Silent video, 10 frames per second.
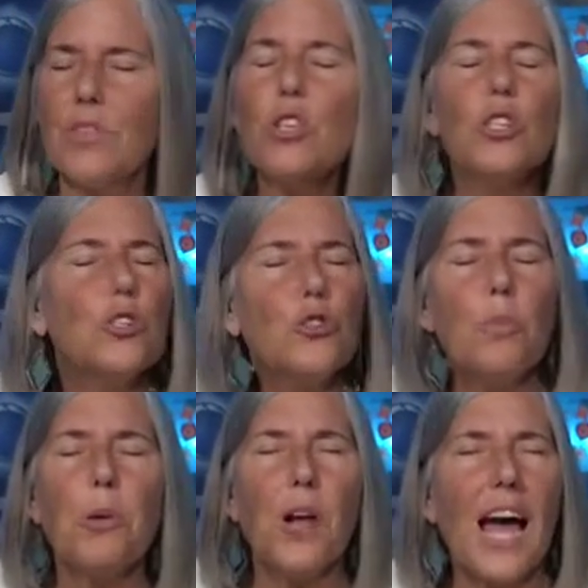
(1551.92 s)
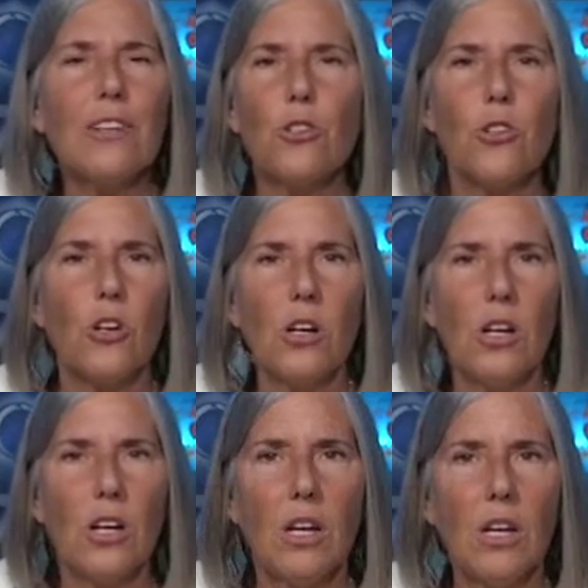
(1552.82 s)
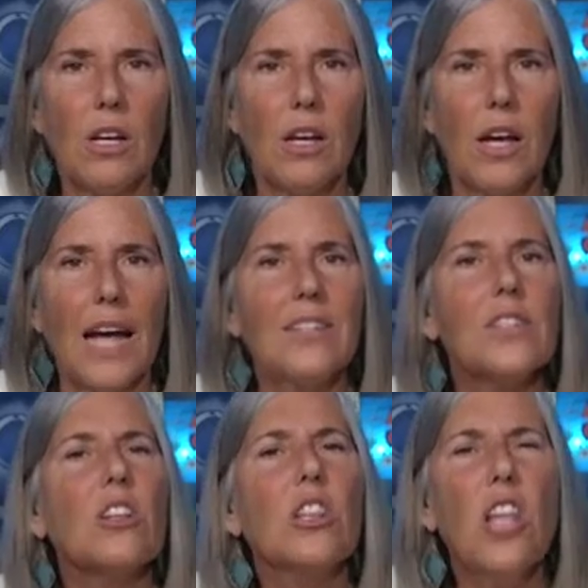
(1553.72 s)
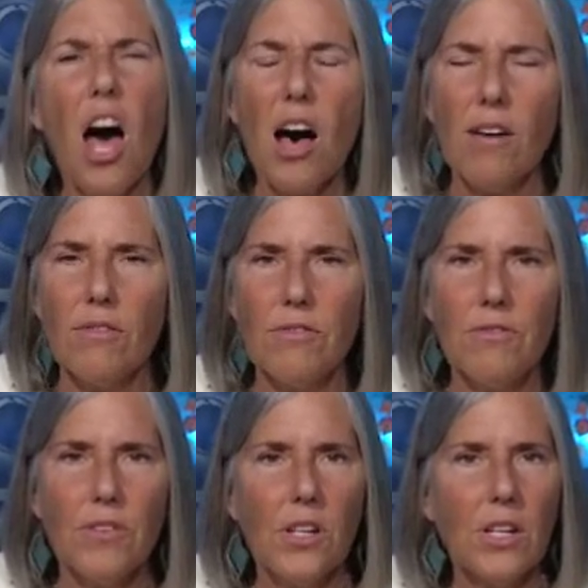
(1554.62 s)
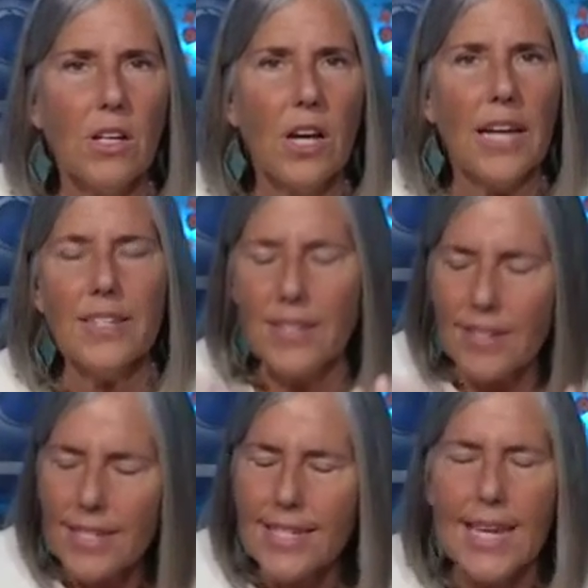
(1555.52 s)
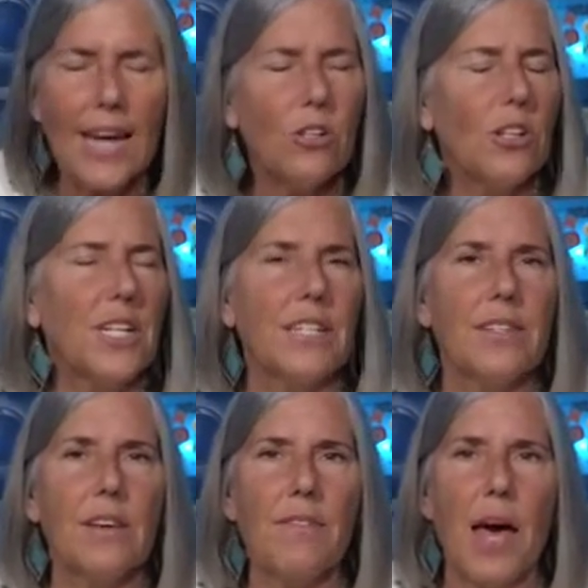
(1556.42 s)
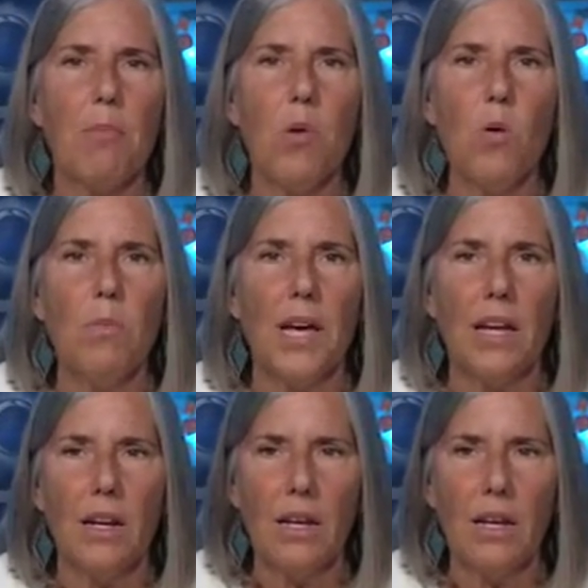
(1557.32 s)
to the supernatural and to love and to the sacredness of that moment